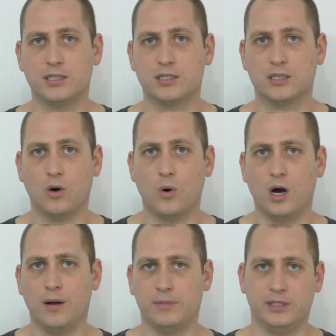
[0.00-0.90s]

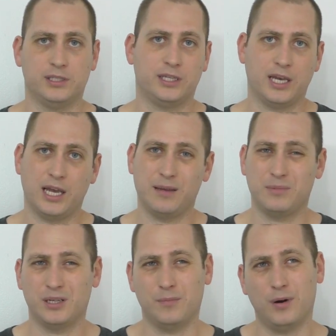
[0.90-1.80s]
So it came
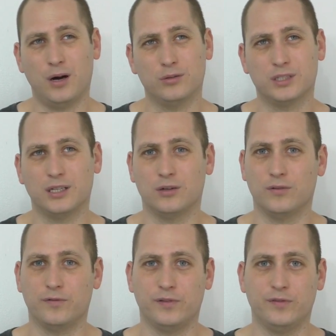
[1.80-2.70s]
in about, I don't know,
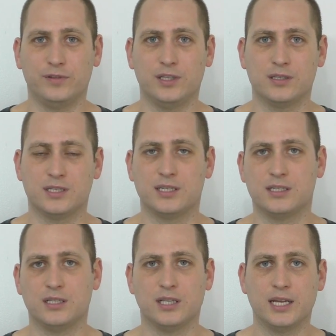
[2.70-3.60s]

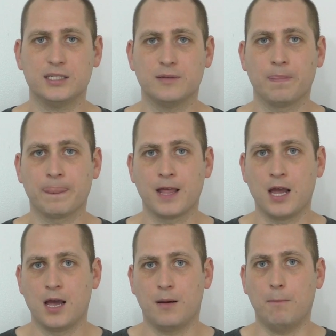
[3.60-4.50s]
15-16 days.
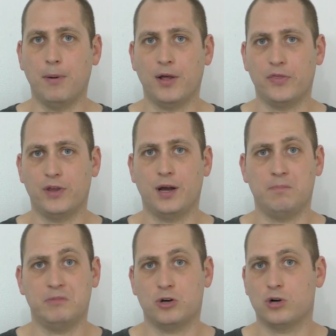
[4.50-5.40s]
But
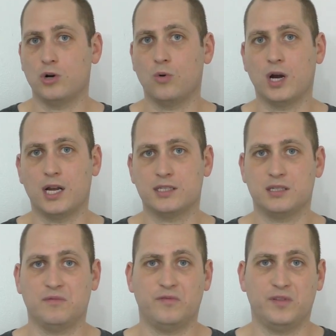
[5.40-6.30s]
there are no
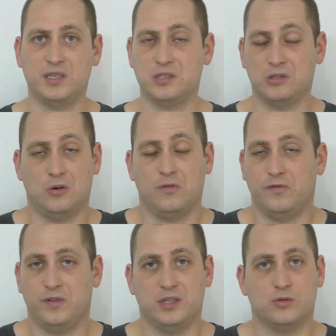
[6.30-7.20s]
custom fees, no
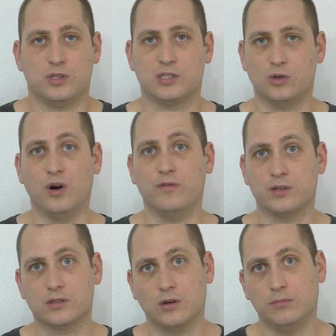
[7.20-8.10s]
fees
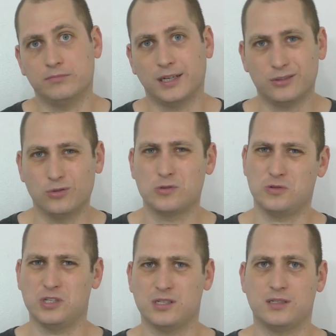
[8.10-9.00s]
whatsoever. So I do
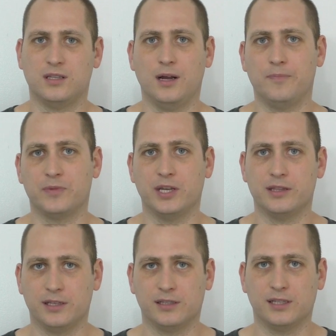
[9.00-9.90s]
suggest
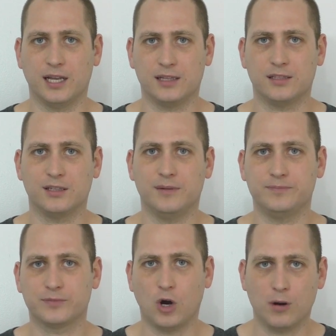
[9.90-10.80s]
getting that
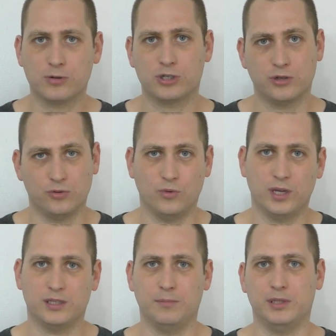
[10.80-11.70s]
option. You
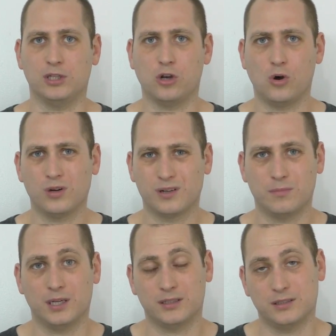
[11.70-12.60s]
wait a bit longer,
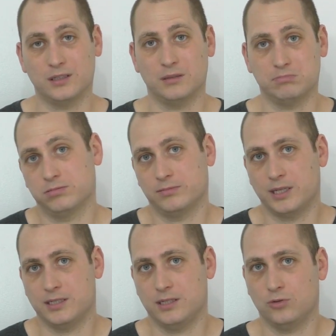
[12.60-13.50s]
but
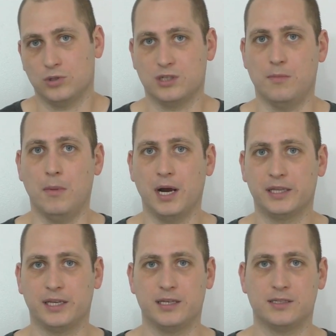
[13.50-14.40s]
as it was in my
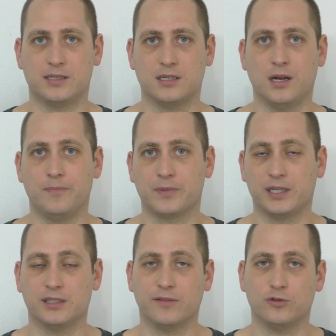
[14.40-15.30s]
case,
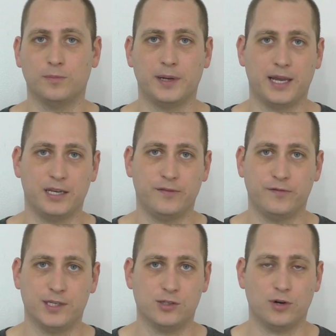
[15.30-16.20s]
I don't have to pay any
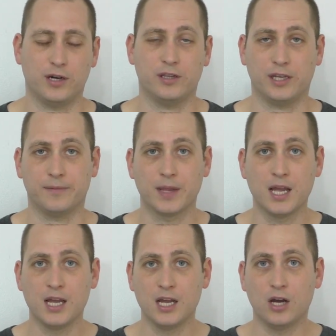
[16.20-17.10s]
fees or anything.
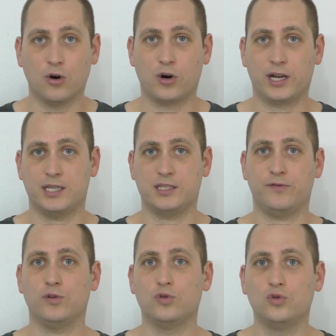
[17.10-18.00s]
Alright guys,
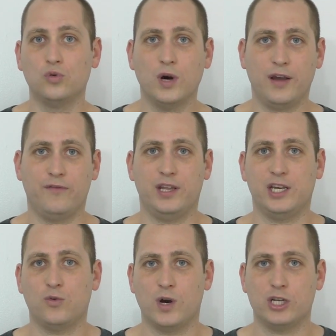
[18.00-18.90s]
if you do have
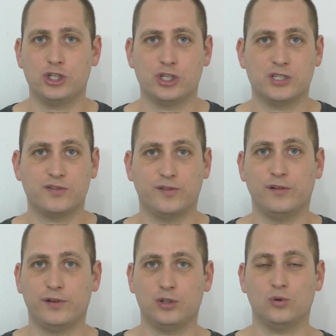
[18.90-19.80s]
any questions, feel
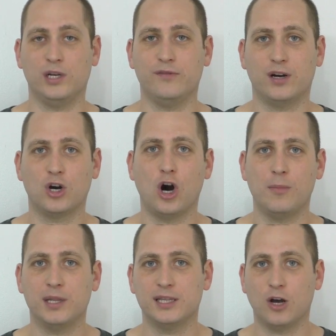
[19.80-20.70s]
free to leave a
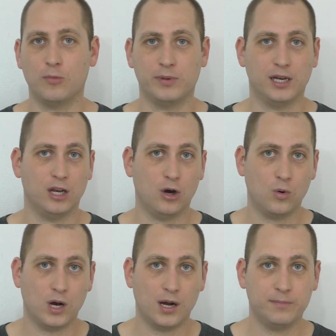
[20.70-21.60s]
comment down
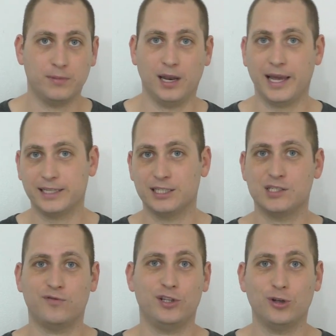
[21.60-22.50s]
below. Like
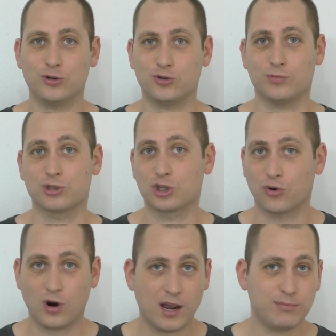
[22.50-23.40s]
this video,
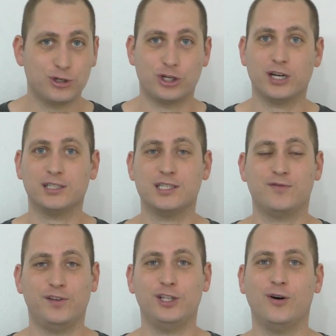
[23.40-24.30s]
subscribe, share this
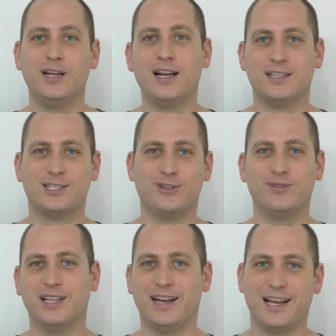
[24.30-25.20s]
video, and I'll see you
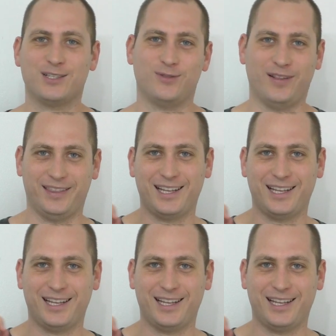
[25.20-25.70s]
in the next one.